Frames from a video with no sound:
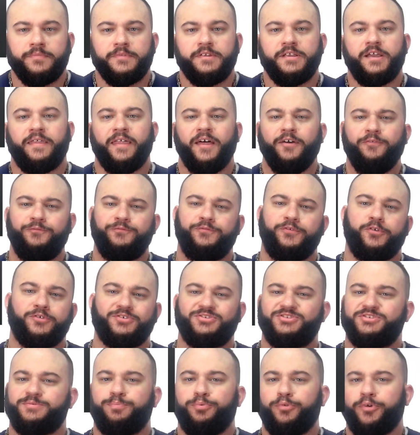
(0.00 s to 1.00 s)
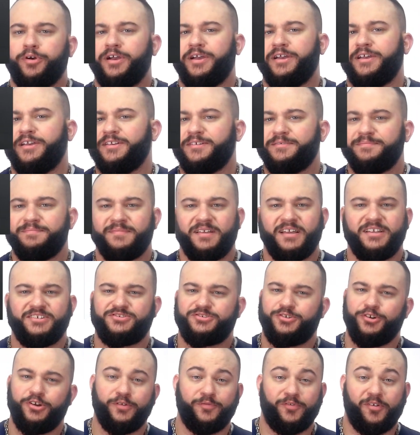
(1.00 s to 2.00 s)
yeah, that first spray,
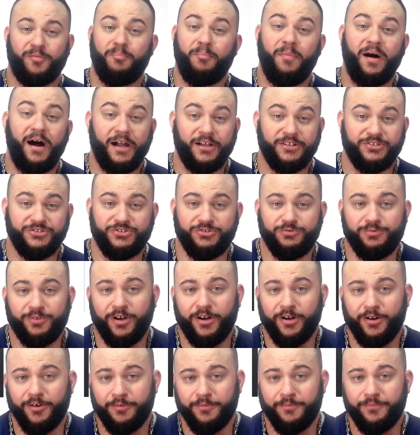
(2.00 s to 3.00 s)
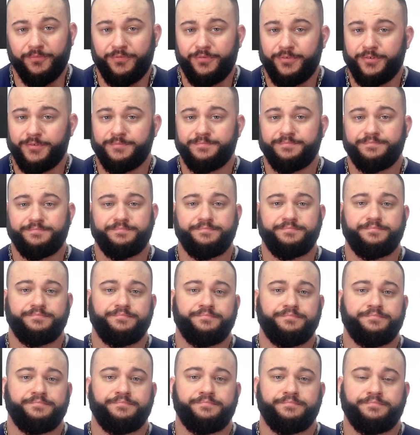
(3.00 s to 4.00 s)
it's going to remind you of
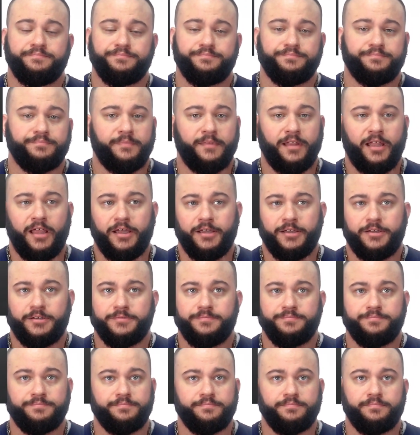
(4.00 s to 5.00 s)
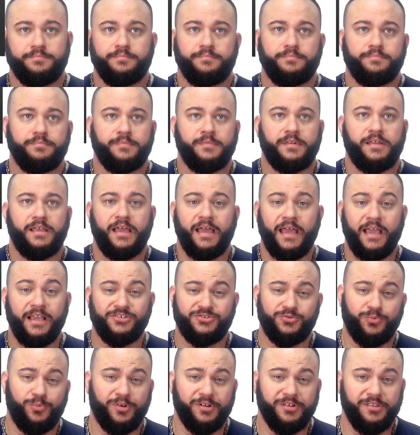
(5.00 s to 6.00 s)
like
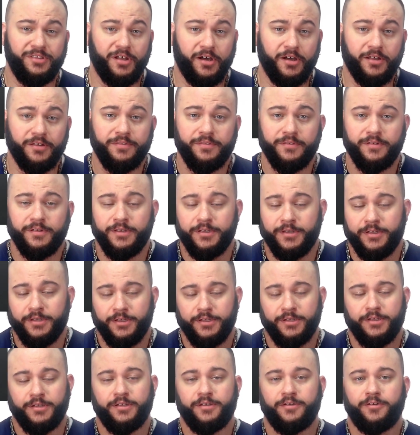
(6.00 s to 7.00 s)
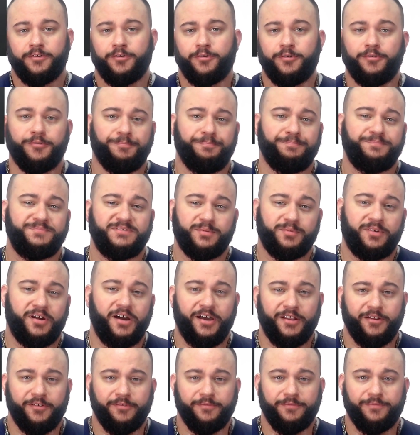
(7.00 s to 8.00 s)
hazelwood nut or some
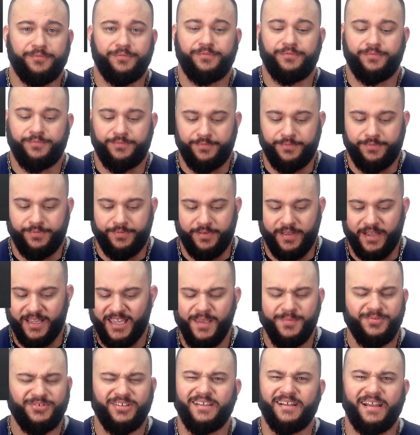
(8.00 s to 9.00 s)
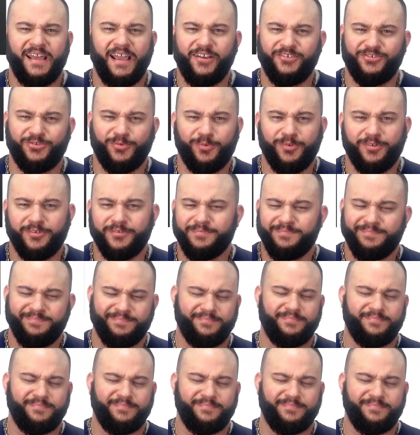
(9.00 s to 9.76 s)
kind of, I keep saying hazelnut.